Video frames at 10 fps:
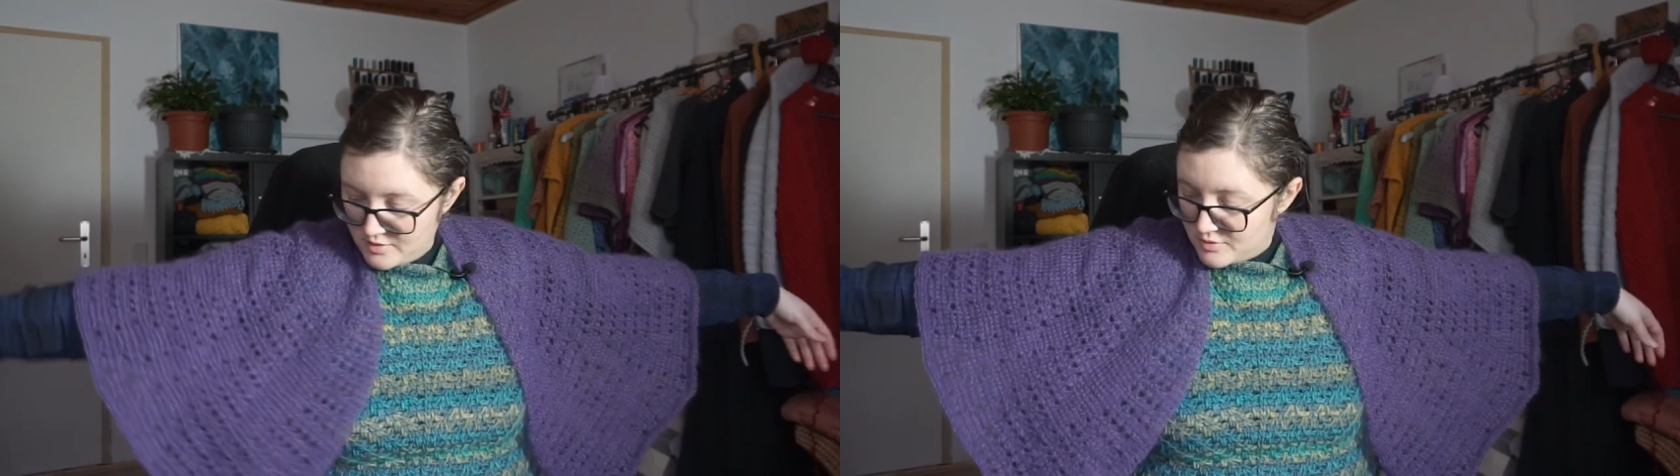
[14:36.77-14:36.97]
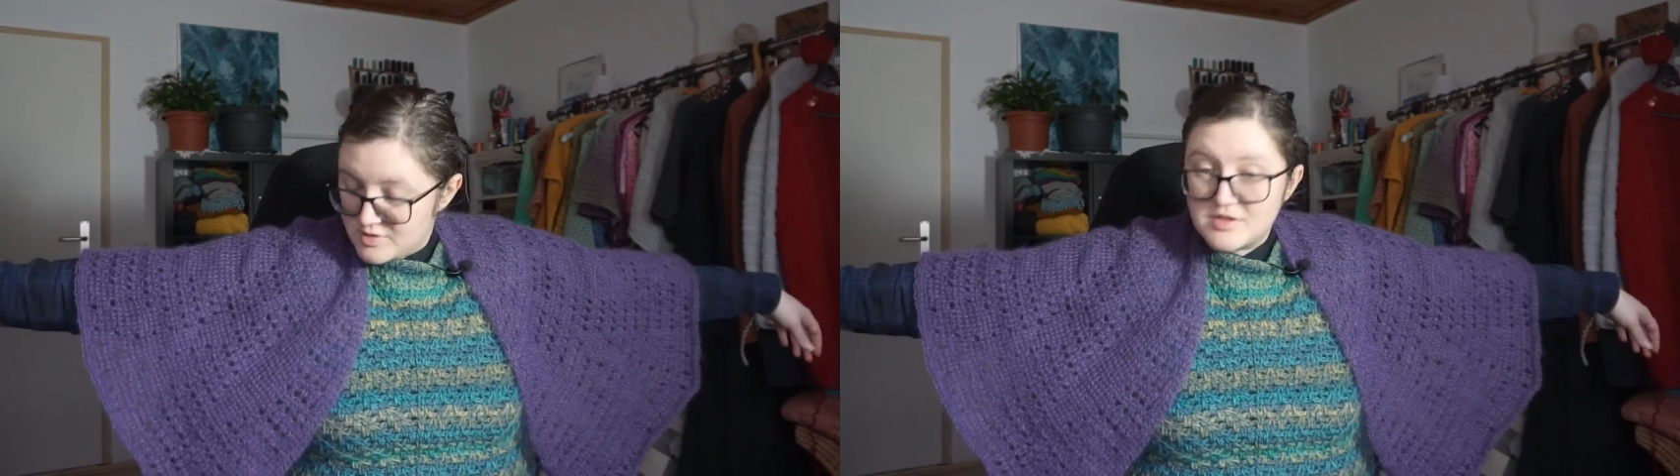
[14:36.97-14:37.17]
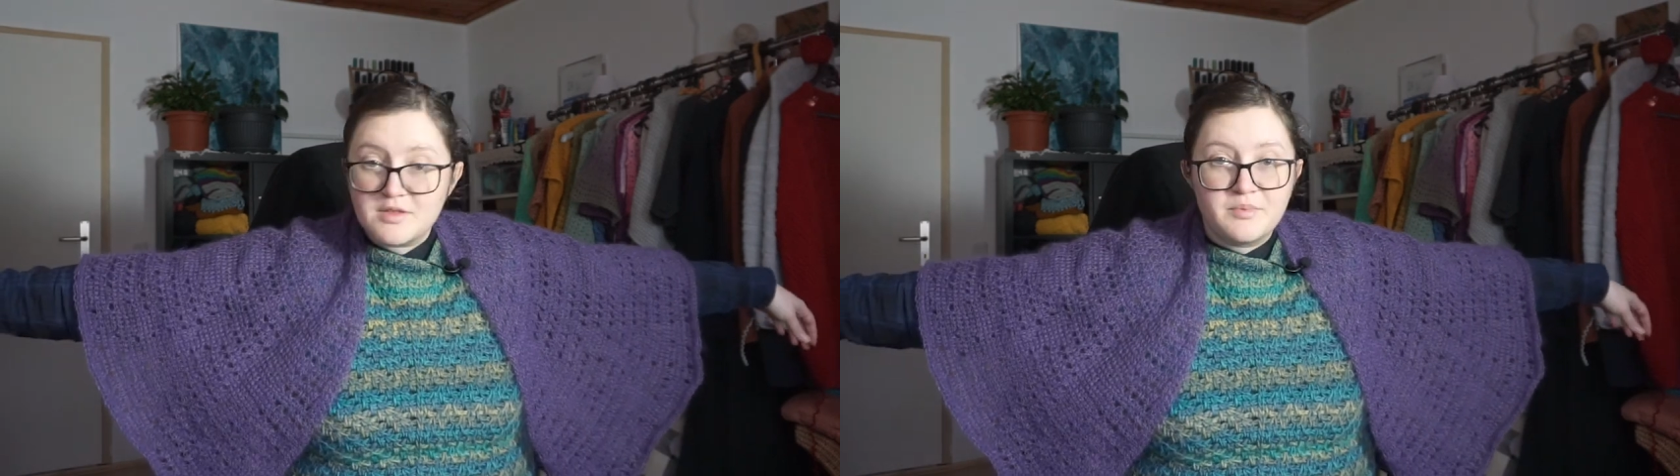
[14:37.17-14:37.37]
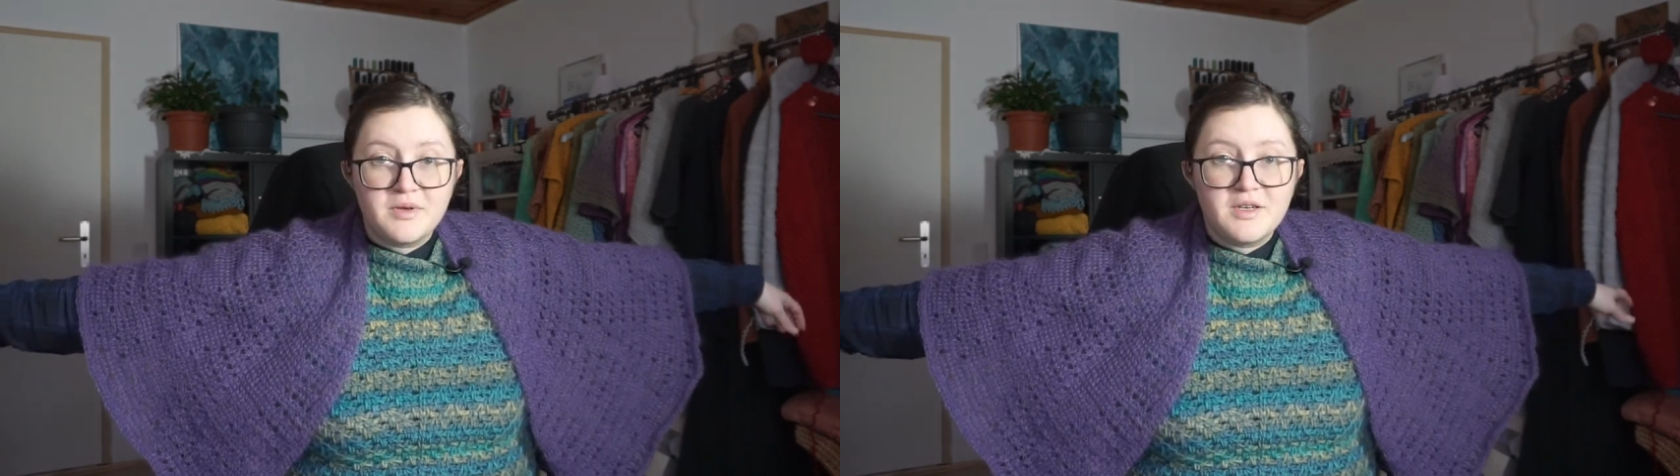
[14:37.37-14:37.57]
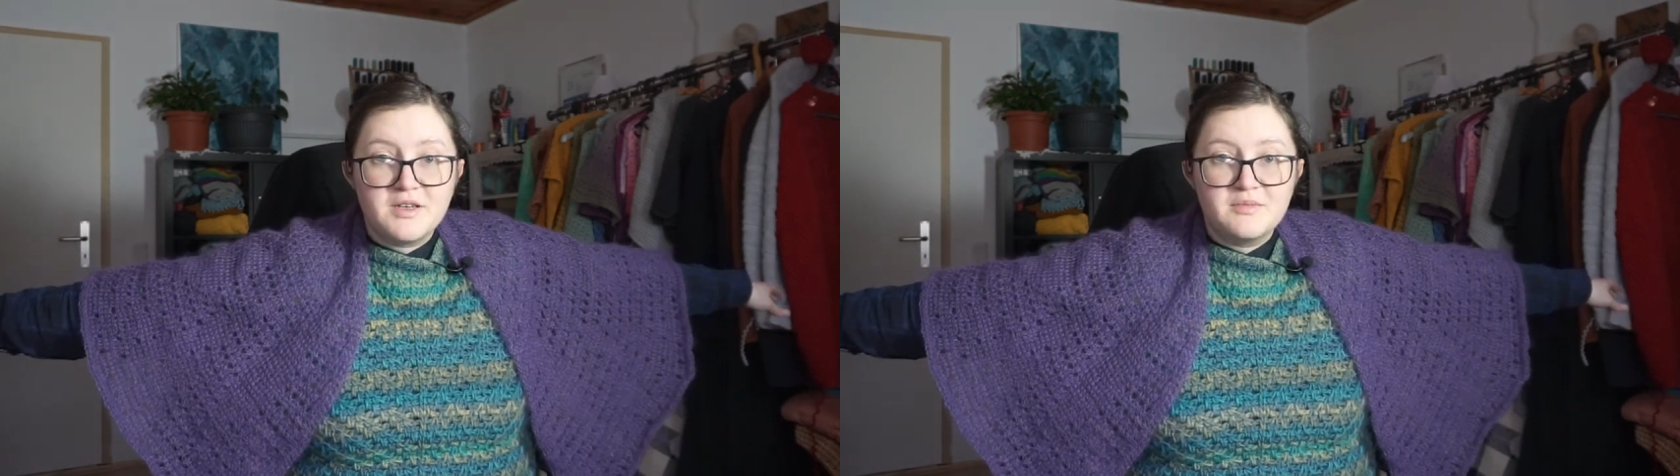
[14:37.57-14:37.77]
which is a
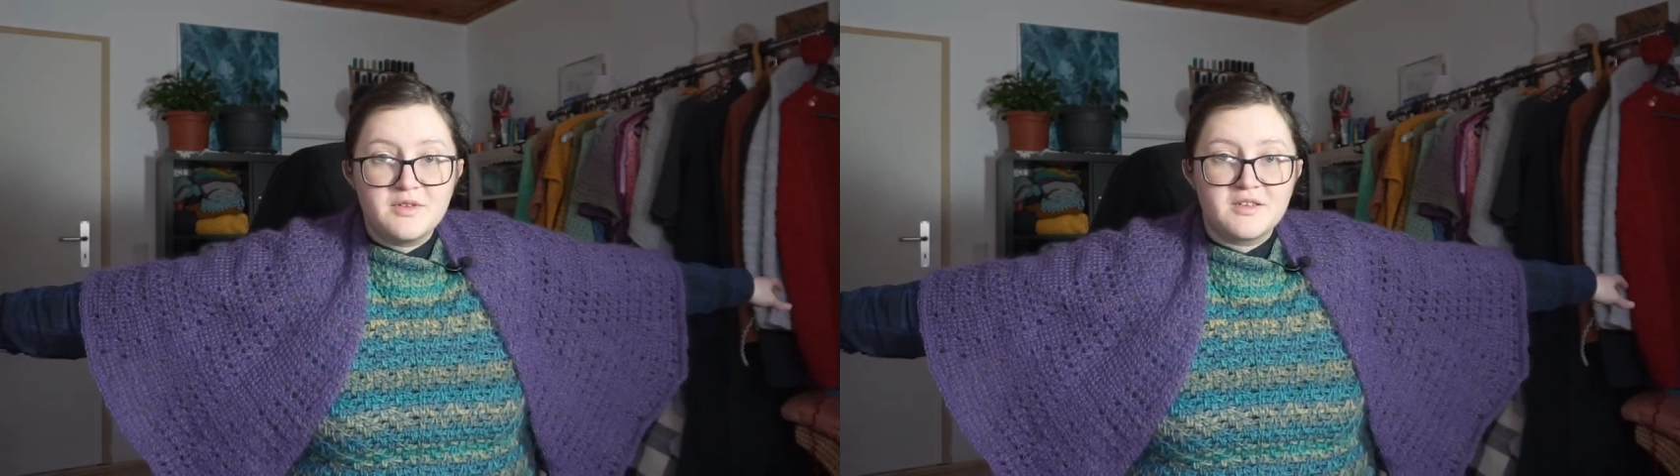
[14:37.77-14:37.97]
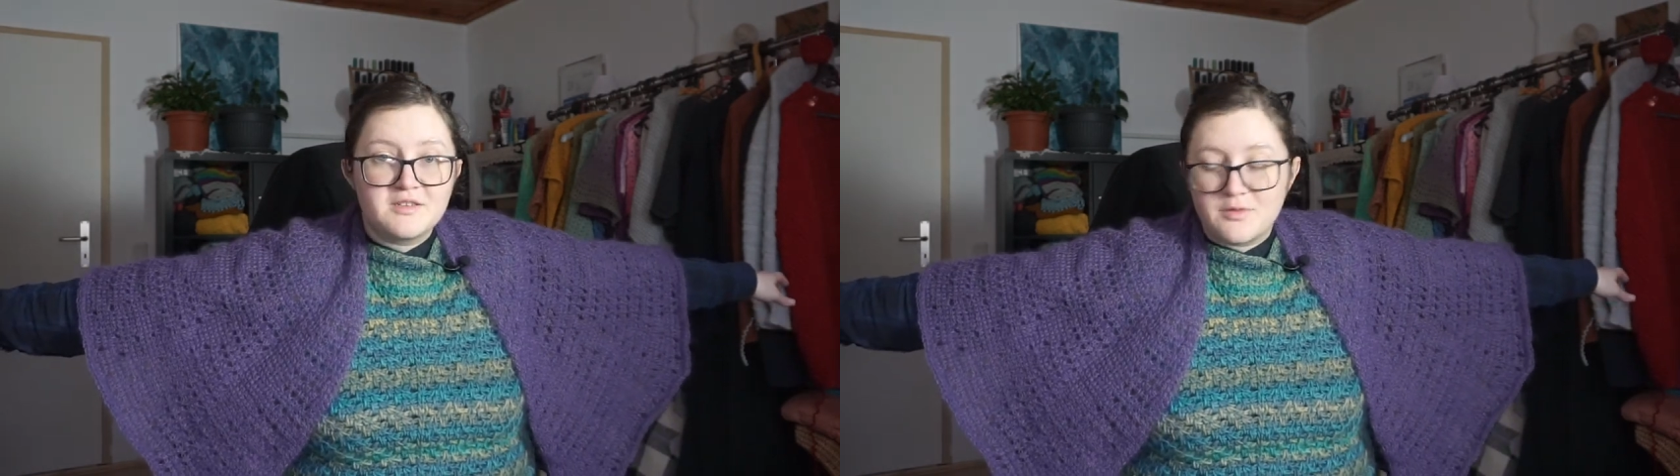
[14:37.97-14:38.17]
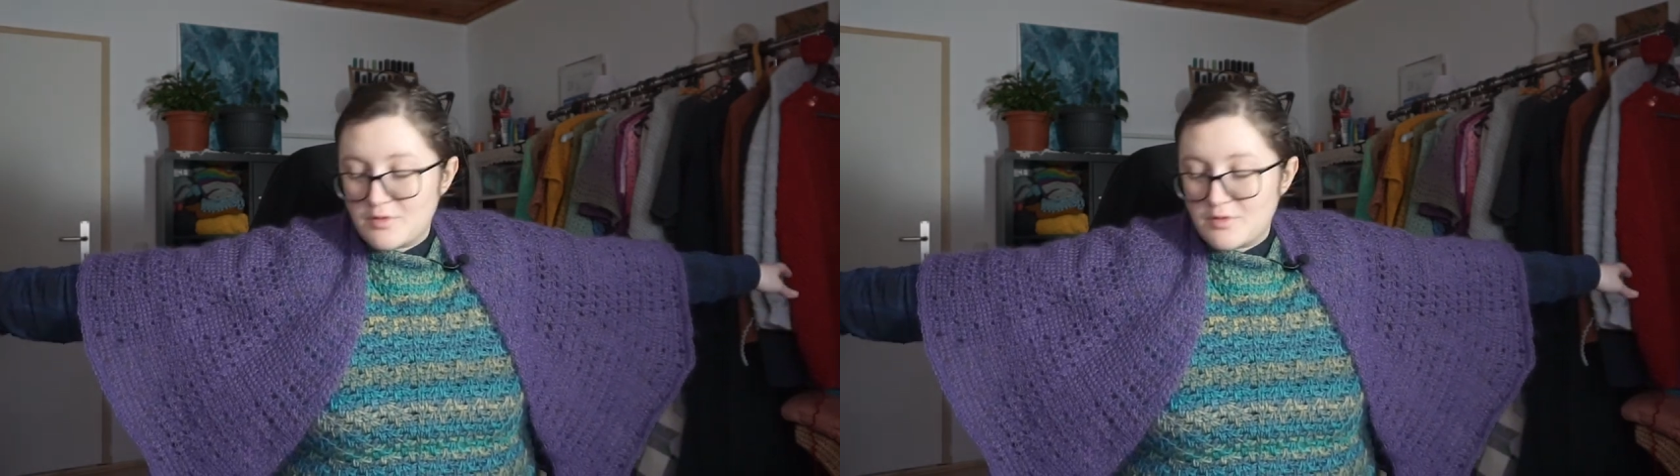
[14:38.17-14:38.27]
pity because I